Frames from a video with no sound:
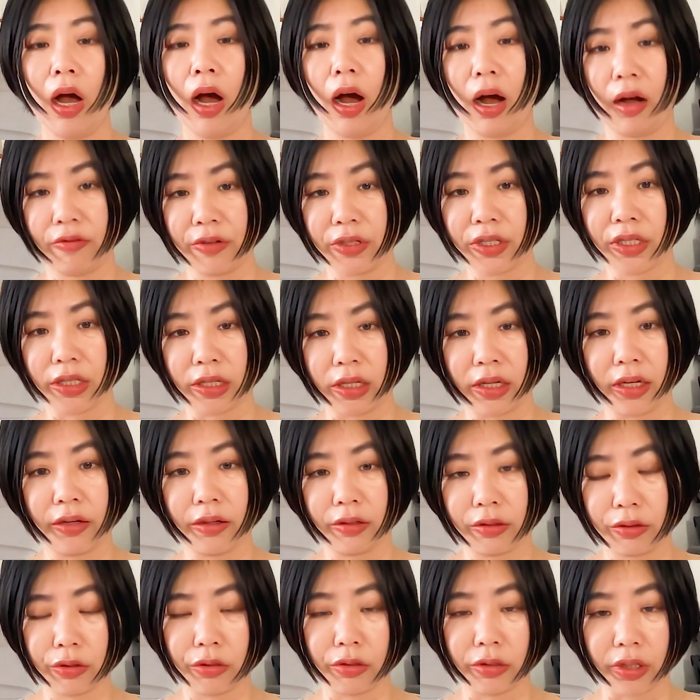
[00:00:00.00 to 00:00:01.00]

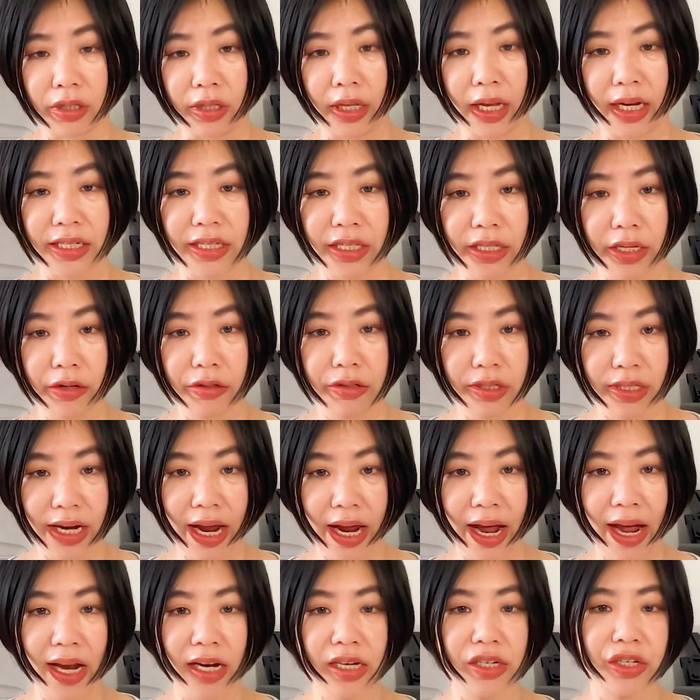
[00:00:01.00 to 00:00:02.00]
Obviously, to collect sales
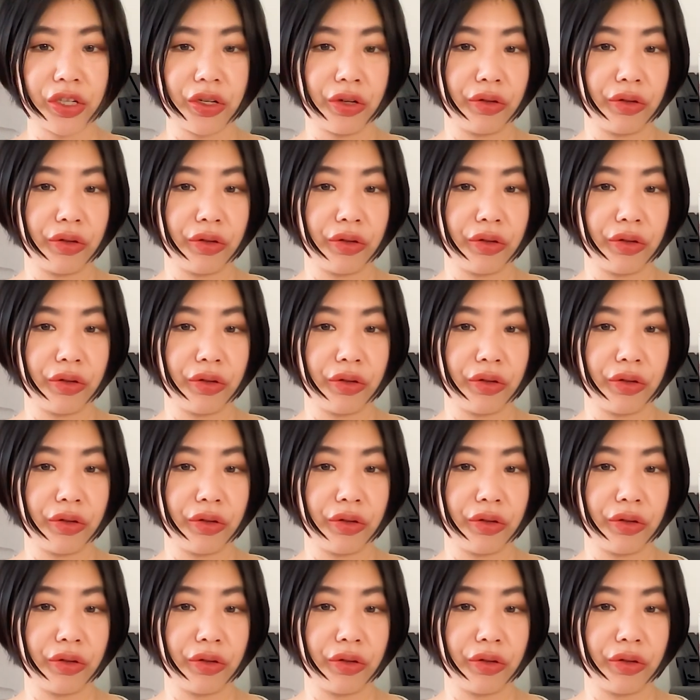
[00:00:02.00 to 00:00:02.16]
tax,